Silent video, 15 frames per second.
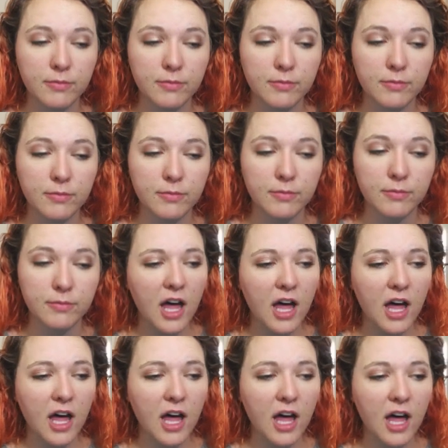And ka
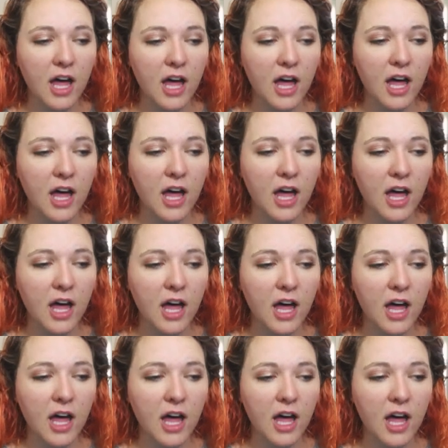acts as
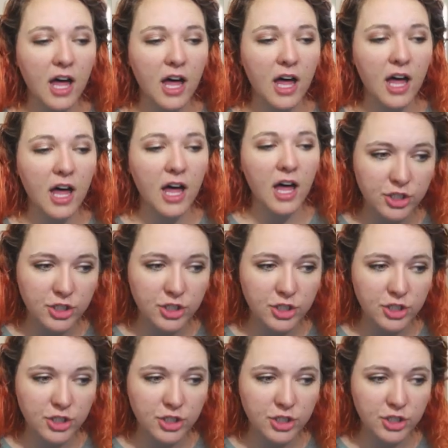a question
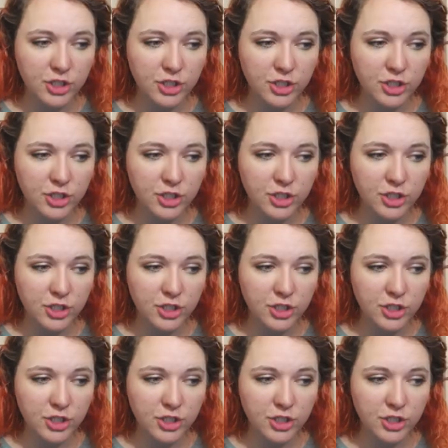mark at the end of a